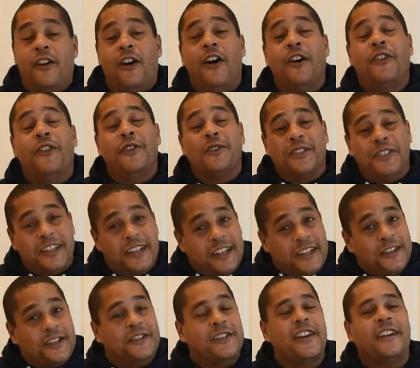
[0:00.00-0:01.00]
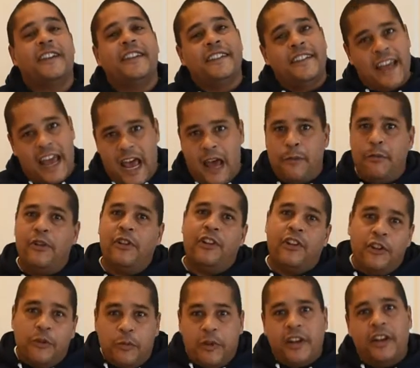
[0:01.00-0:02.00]
although she is trying to dabble a
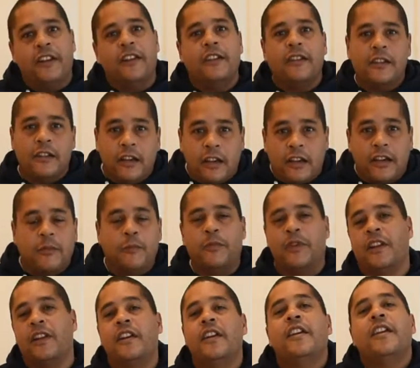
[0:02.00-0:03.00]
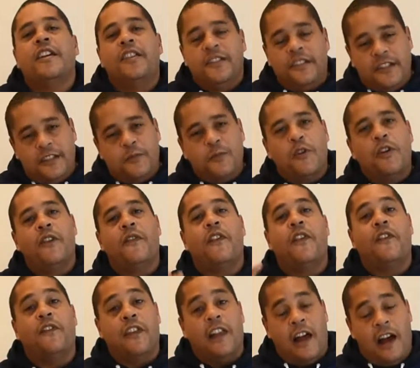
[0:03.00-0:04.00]
little bit into cooking, but she's more
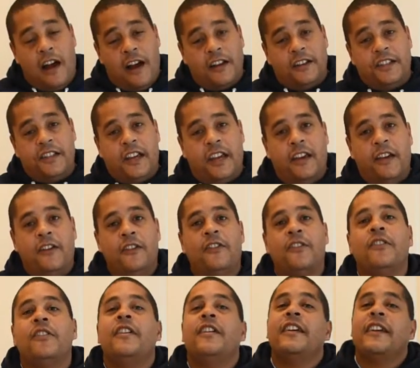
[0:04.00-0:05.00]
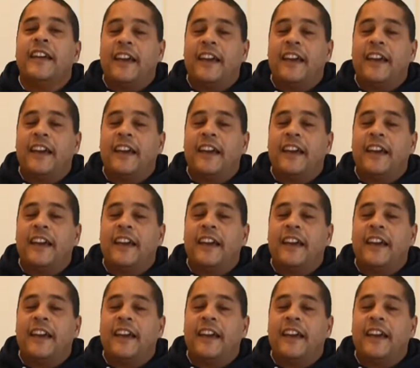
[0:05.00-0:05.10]
of a vlog channel,